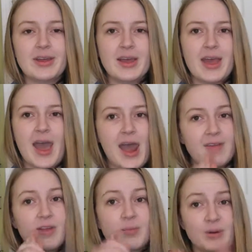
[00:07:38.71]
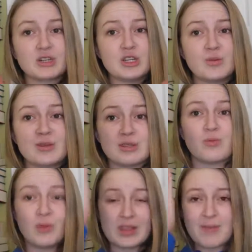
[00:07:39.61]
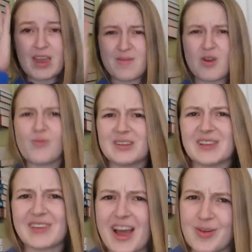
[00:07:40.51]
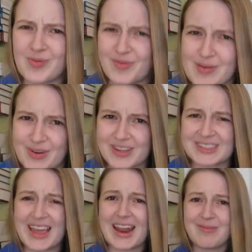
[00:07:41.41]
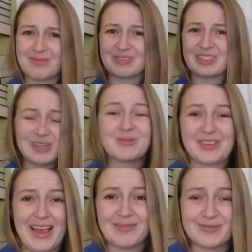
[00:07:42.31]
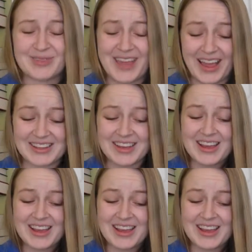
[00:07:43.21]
And I feel like BookTube is really making me hold myself accountable for my books, and I'm super thankful for that.